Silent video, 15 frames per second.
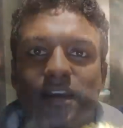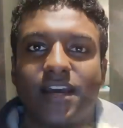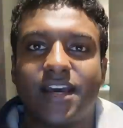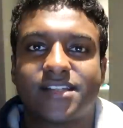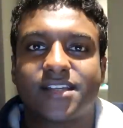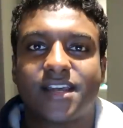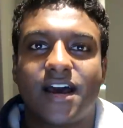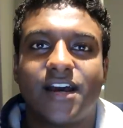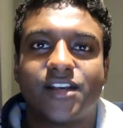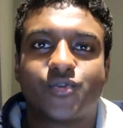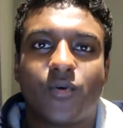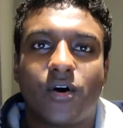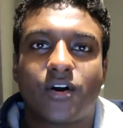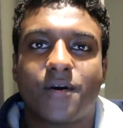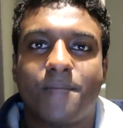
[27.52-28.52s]
Yes
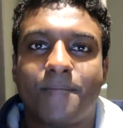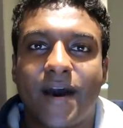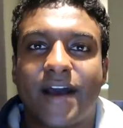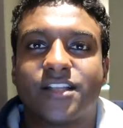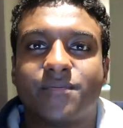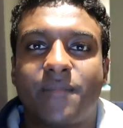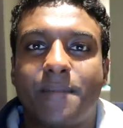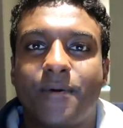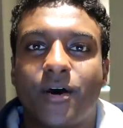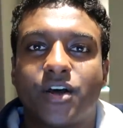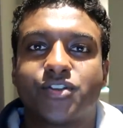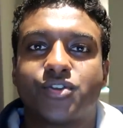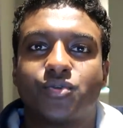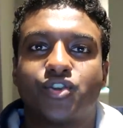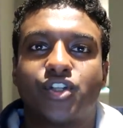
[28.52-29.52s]
guys, welcome back to my
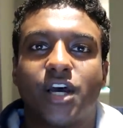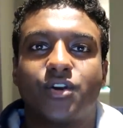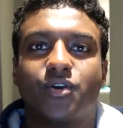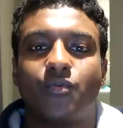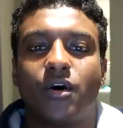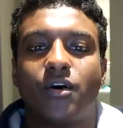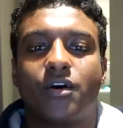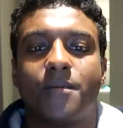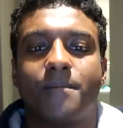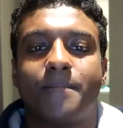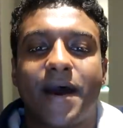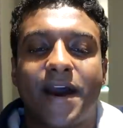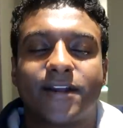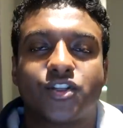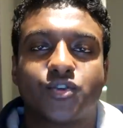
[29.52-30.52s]
personal channel, welcome
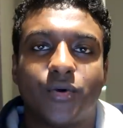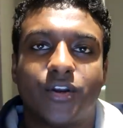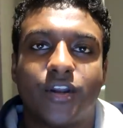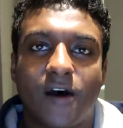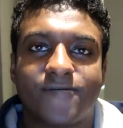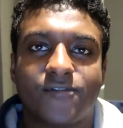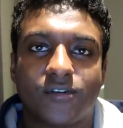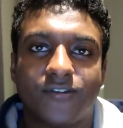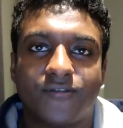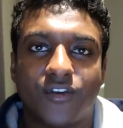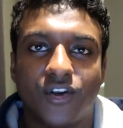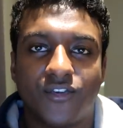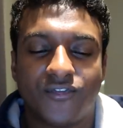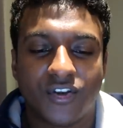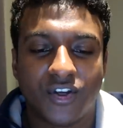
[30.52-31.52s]
back to another
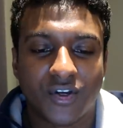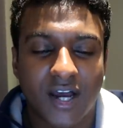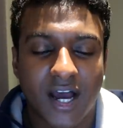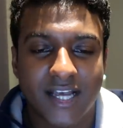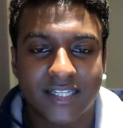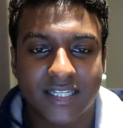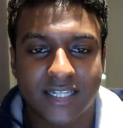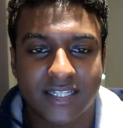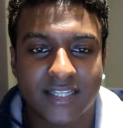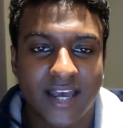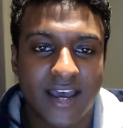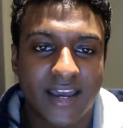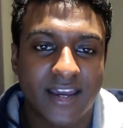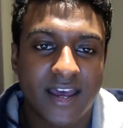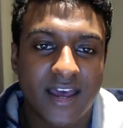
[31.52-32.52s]
review for you guys
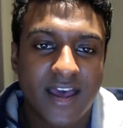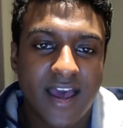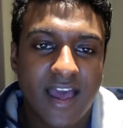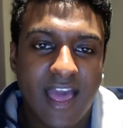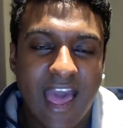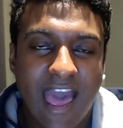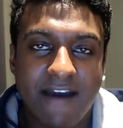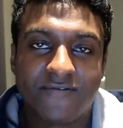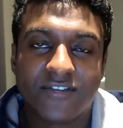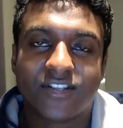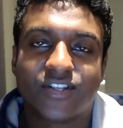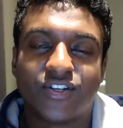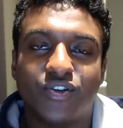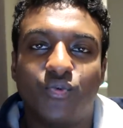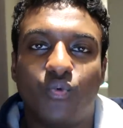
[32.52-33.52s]
today.
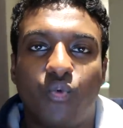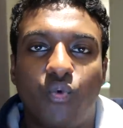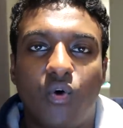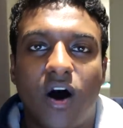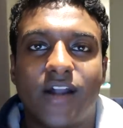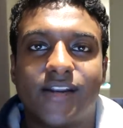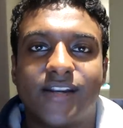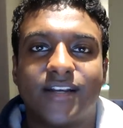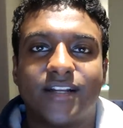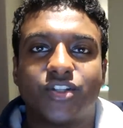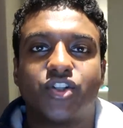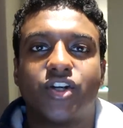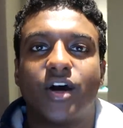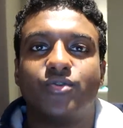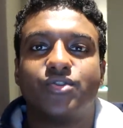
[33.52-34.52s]
Everton 1,
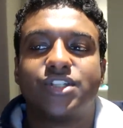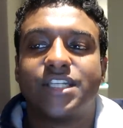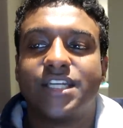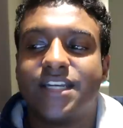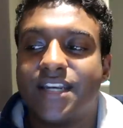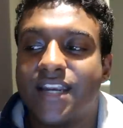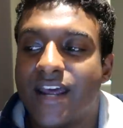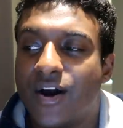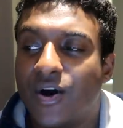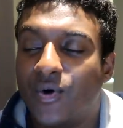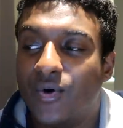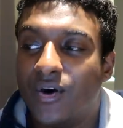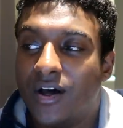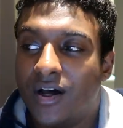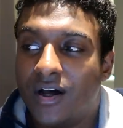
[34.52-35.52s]
Chelsea
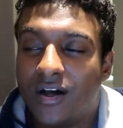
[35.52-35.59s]
0.